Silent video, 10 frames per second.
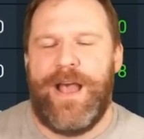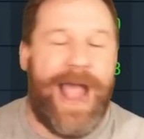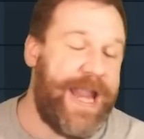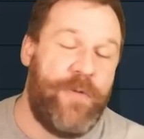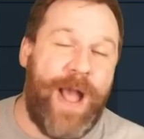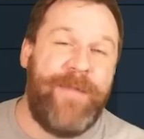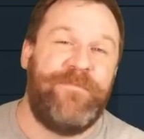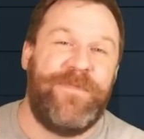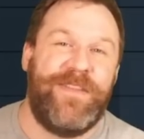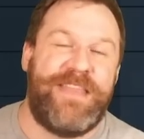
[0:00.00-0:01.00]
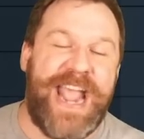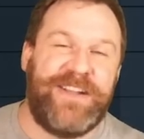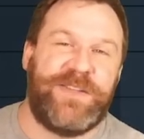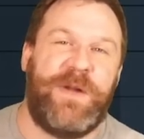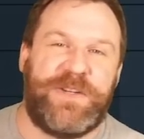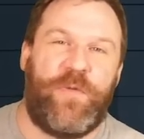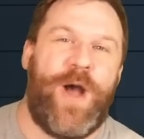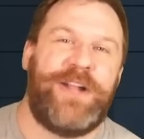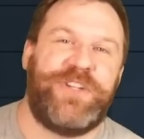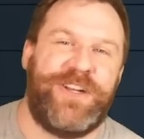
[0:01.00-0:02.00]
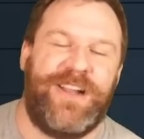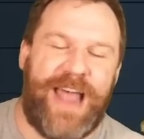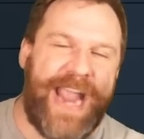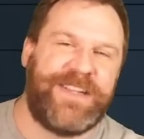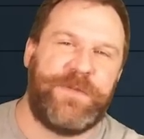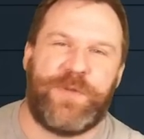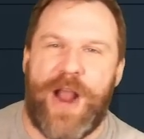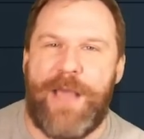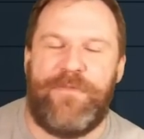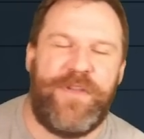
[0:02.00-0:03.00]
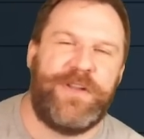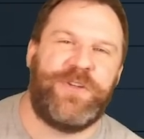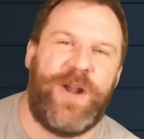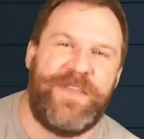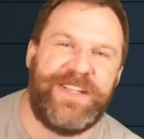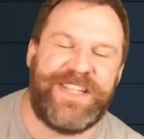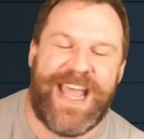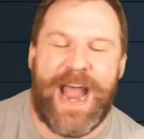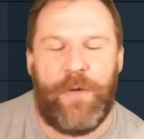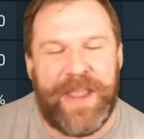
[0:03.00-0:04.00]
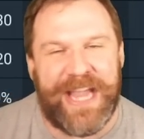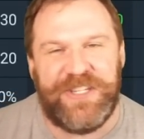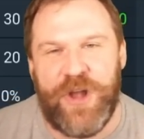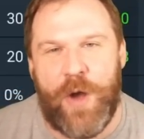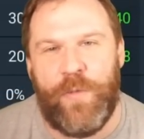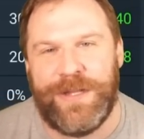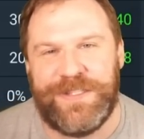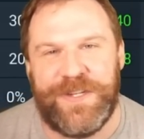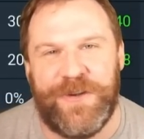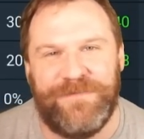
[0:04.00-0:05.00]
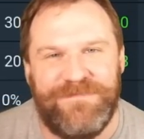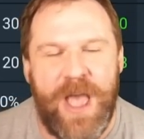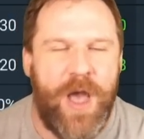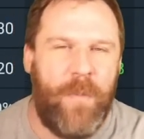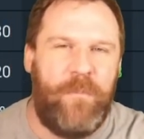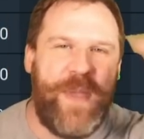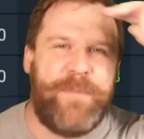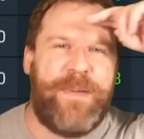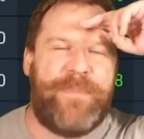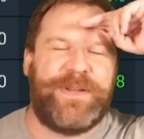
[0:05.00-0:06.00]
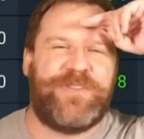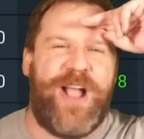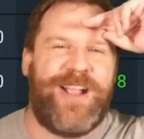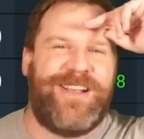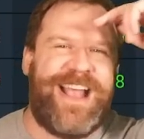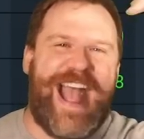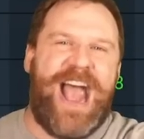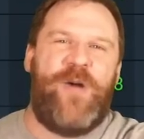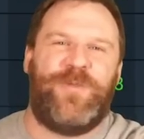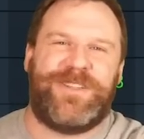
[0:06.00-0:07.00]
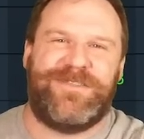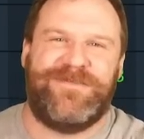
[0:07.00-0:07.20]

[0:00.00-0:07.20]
anyway, thank you so much for watching. Like and subscribe if you enjoyed this, and I will catch you on one soon. Big Papa Drock out.